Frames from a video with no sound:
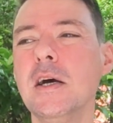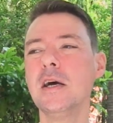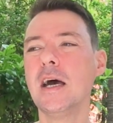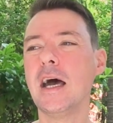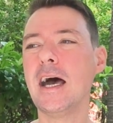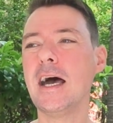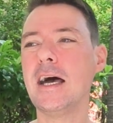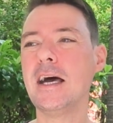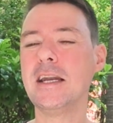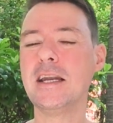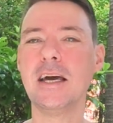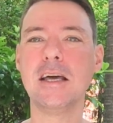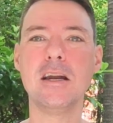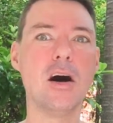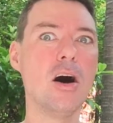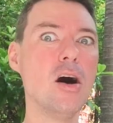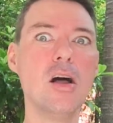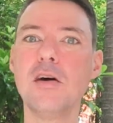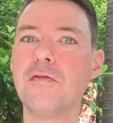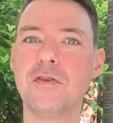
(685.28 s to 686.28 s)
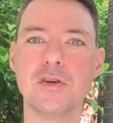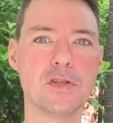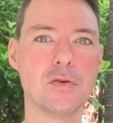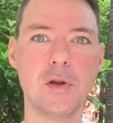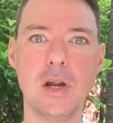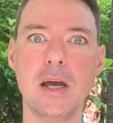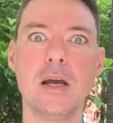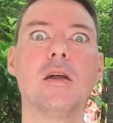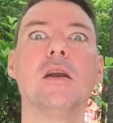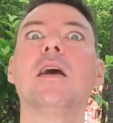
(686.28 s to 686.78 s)
And all of us were
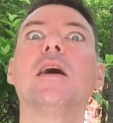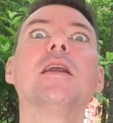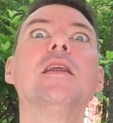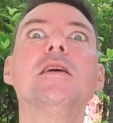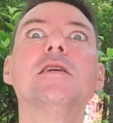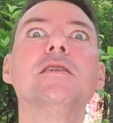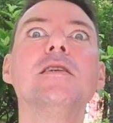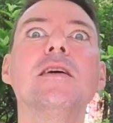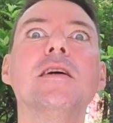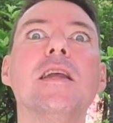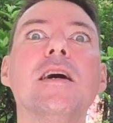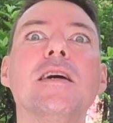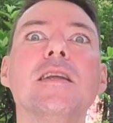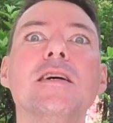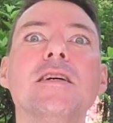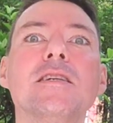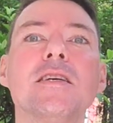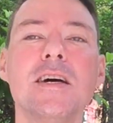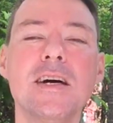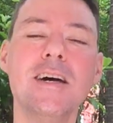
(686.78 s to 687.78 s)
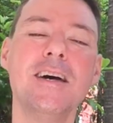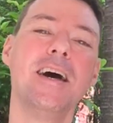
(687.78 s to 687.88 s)
like listening like this,